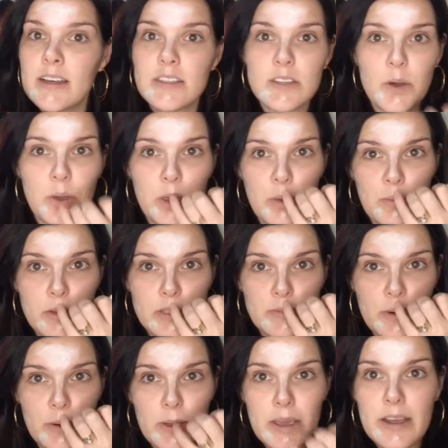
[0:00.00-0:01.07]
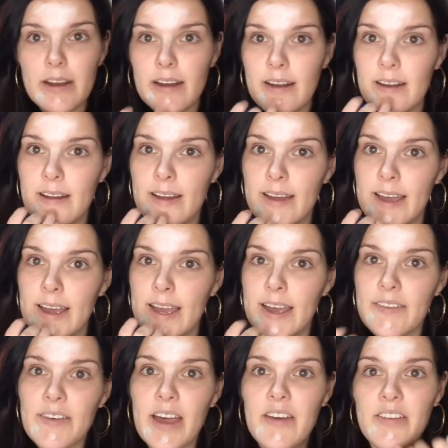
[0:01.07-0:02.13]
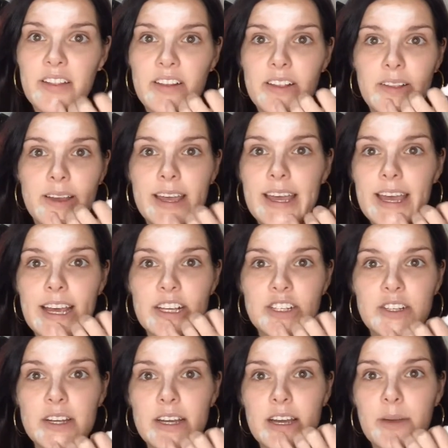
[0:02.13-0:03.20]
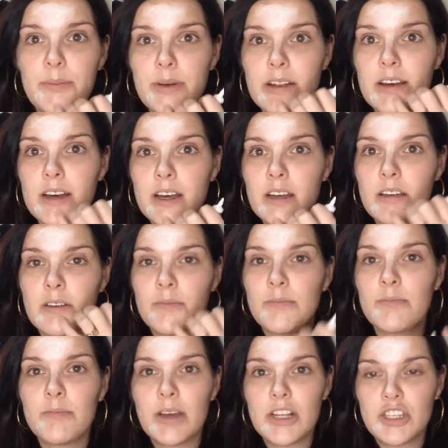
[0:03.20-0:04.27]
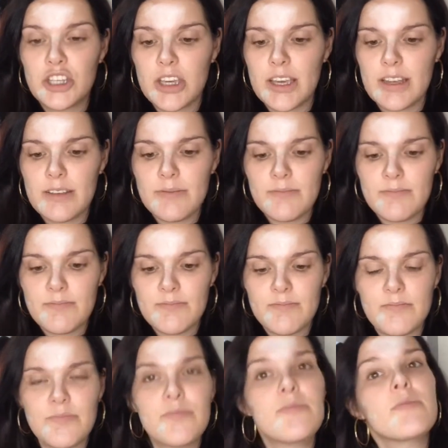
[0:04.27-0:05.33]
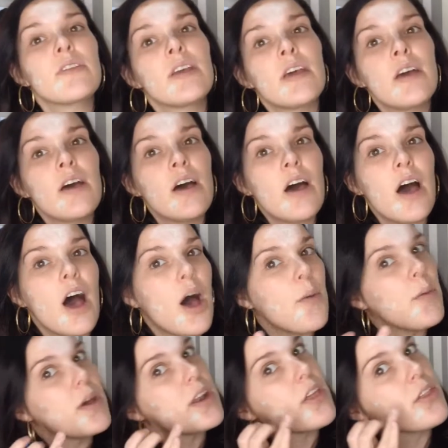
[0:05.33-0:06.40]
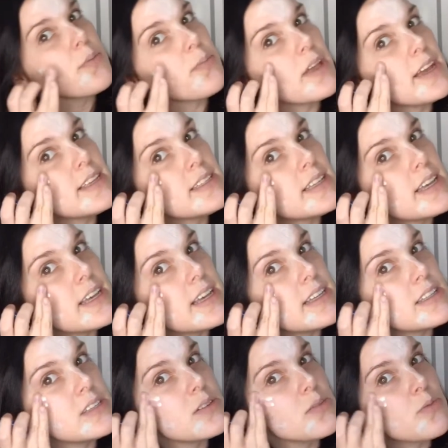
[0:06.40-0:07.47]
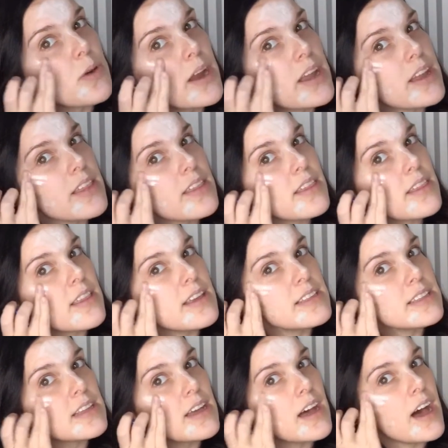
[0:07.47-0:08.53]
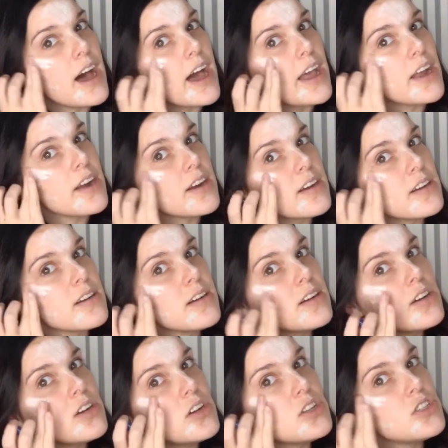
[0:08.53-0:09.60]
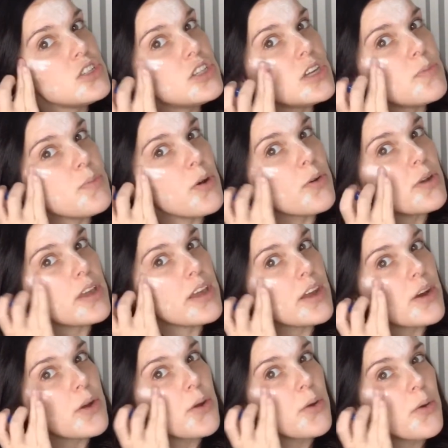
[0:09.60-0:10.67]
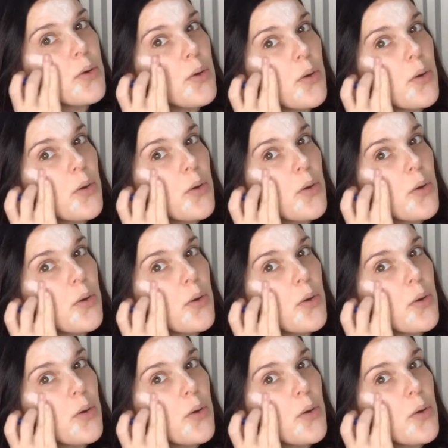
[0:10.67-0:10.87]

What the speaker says: So Cupid's bow here. If I have a little extra, I put it on my chin. Another place is right this higher cheekbone here.